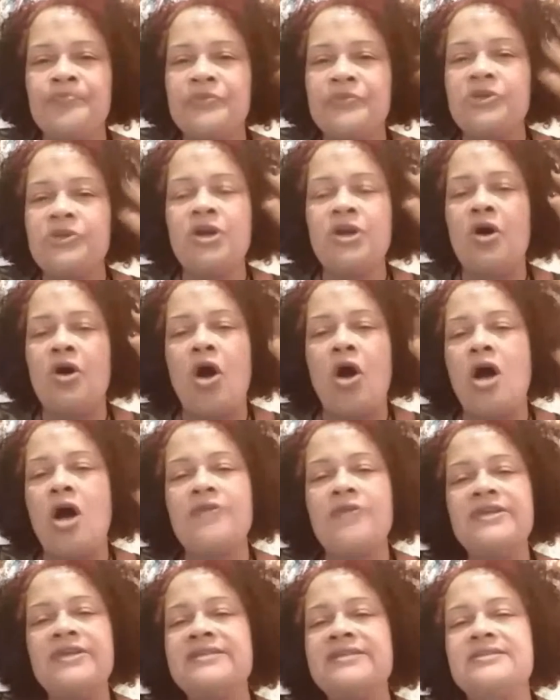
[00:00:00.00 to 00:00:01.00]

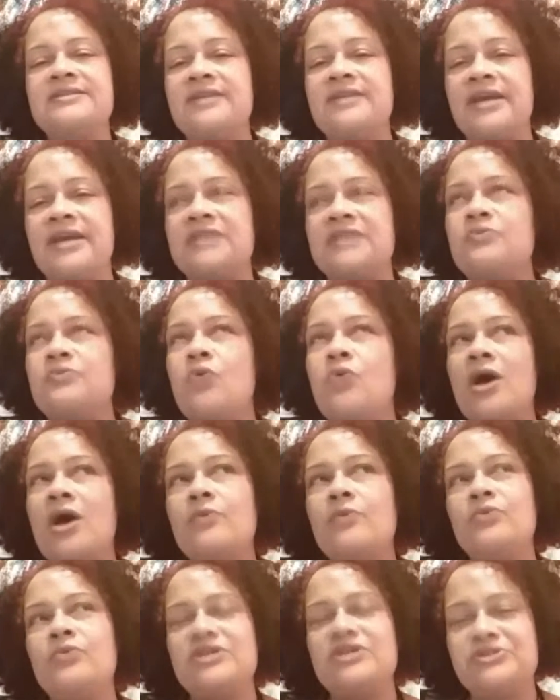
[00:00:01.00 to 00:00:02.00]
all these things?
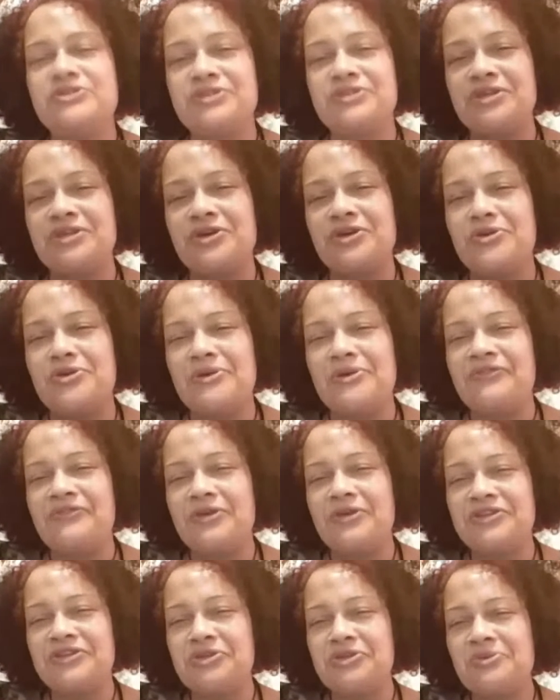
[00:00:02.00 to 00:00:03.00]
What would you do if you
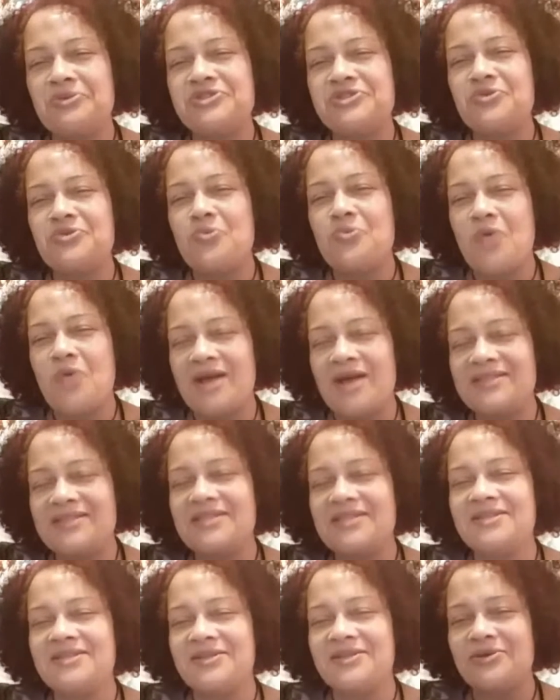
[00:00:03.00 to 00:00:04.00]
could do what you want
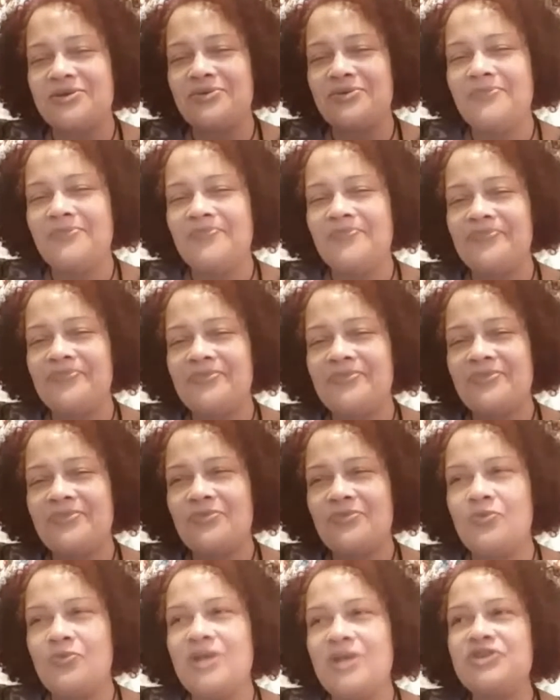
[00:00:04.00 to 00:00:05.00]
to do?
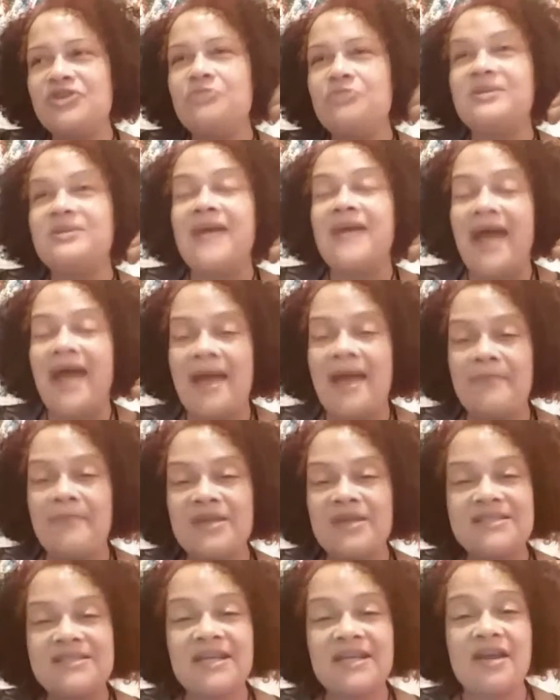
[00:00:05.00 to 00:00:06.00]
What you'd be
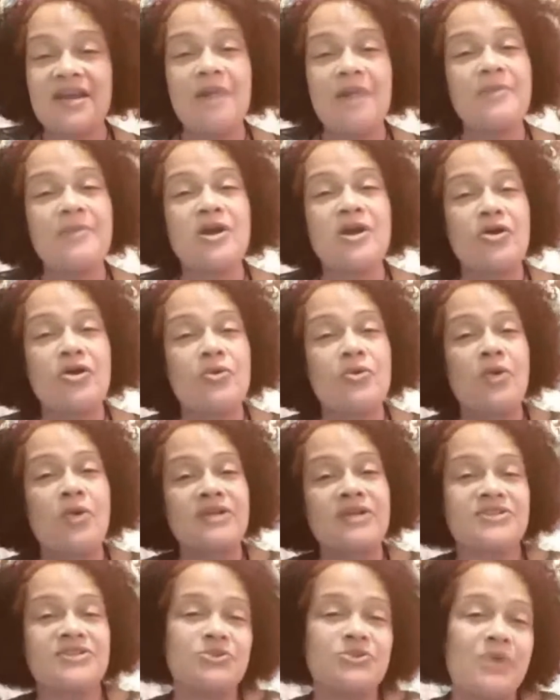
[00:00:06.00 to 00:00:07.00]
happy to get up and go to
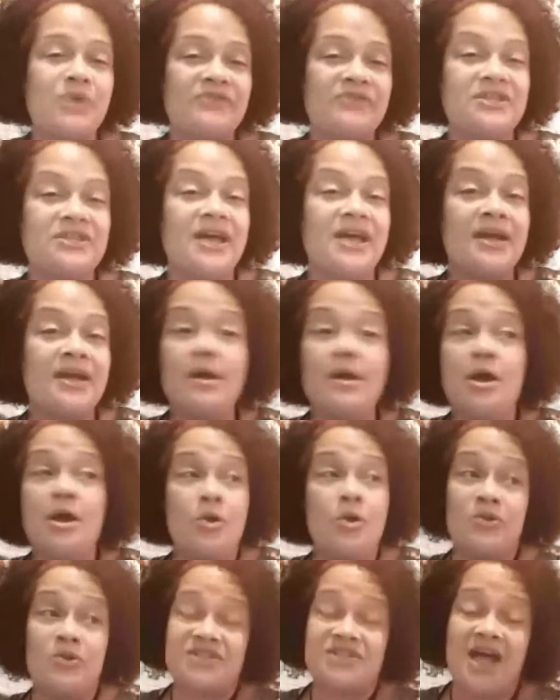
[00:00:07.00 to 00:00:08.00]
work to do every day,
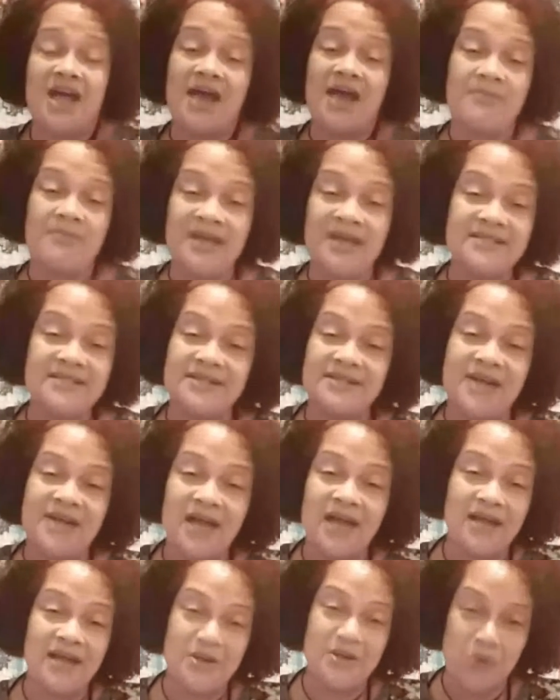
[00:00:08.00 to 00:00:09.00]
which kind of makes it
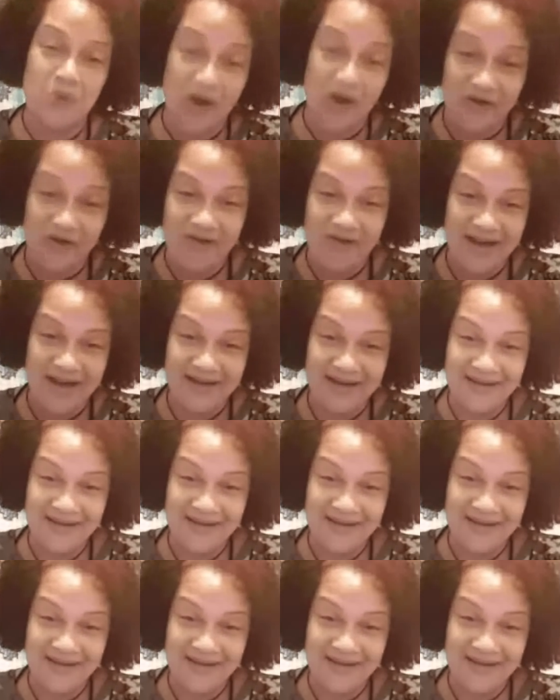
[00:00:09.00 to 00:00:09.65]
not like work, right?